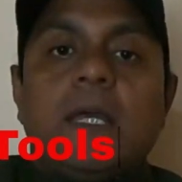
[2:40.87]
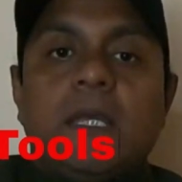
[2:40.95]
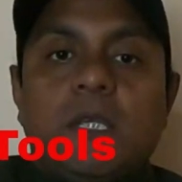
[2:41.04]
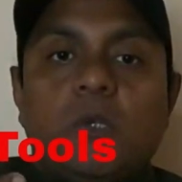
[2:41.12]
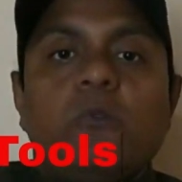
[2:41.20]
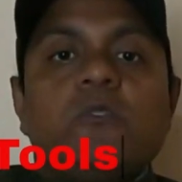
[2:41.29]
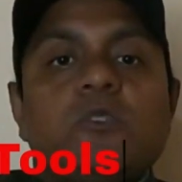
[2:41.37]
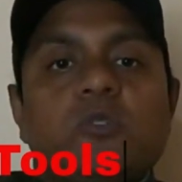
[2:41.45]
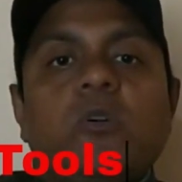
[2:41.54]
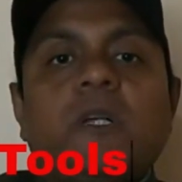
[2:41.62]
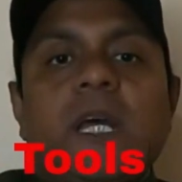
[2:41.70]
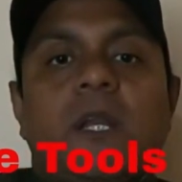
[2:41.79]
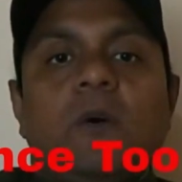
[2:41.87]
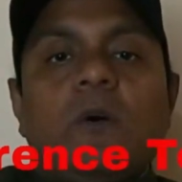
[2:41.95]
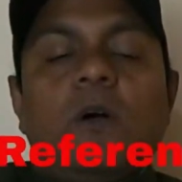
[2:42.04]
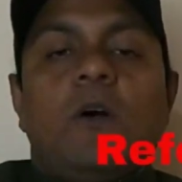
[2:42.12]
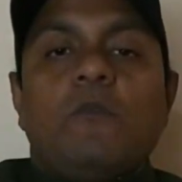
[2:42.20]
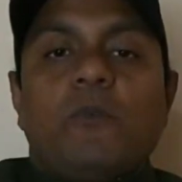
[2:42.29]
Use
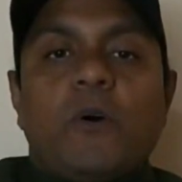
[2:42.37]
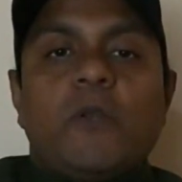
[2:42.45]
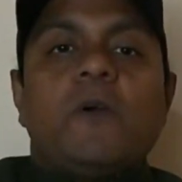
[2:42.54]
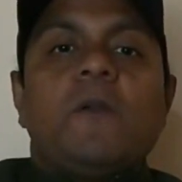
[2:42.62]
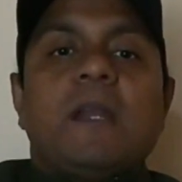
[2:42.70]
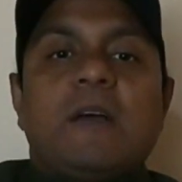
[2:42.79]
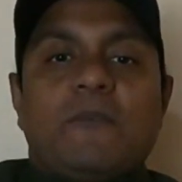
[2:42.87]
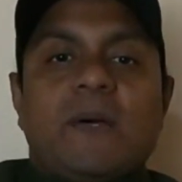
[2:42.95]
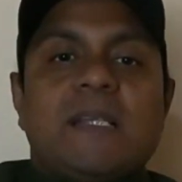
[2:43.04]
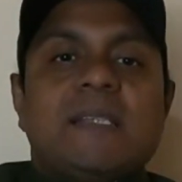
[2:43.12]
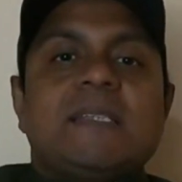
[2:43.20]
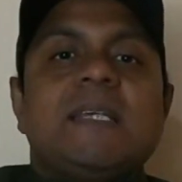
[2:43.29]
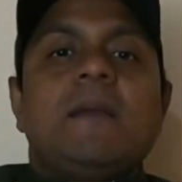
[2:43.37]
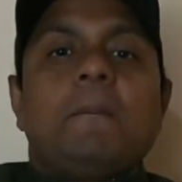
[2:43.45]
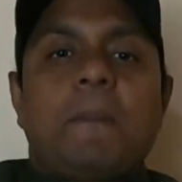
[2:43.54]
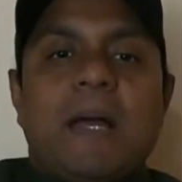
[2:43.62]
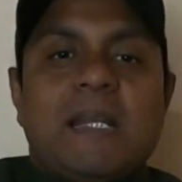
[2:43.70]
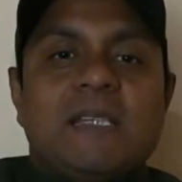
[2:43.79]
Zotero for your referencing
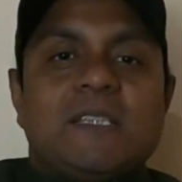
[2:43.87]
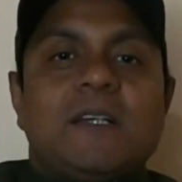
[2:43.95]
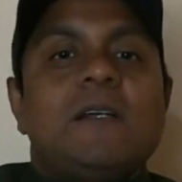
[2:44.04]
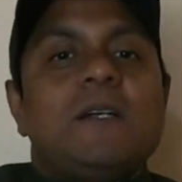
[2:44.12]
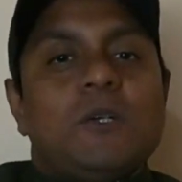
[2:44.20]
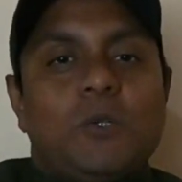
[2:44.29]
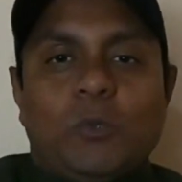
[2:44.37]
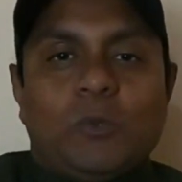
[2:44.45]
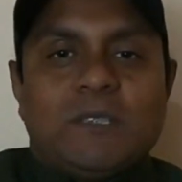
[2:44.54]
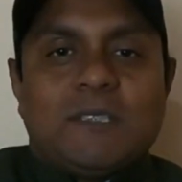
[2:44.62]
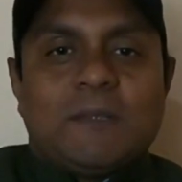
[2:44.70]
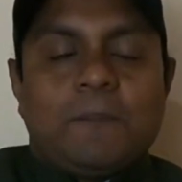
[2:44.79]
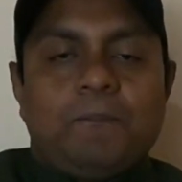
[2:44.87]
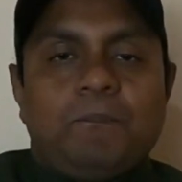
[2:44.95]
manager tools.